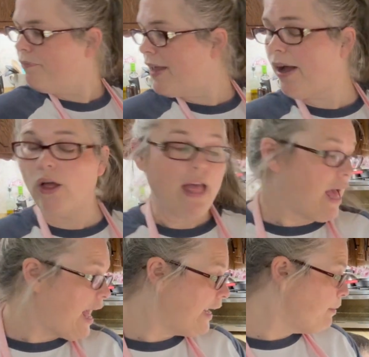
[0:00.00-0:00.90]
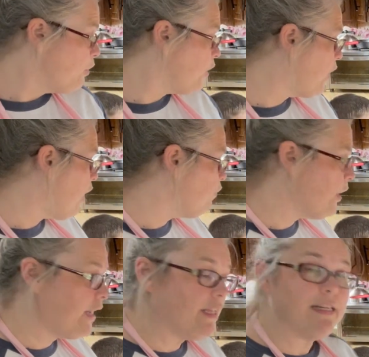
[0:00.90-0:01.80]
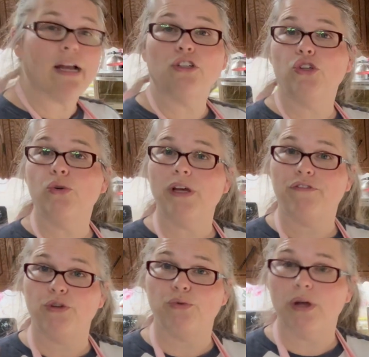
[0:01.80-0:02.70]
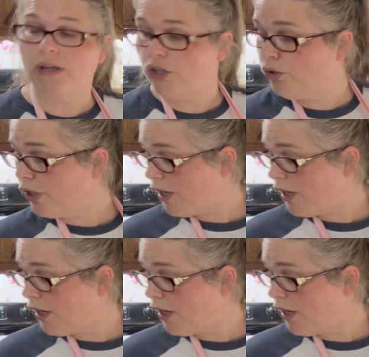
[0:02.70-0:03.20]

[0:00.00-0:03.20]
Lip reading: Now, I am going to cover it. Now, you can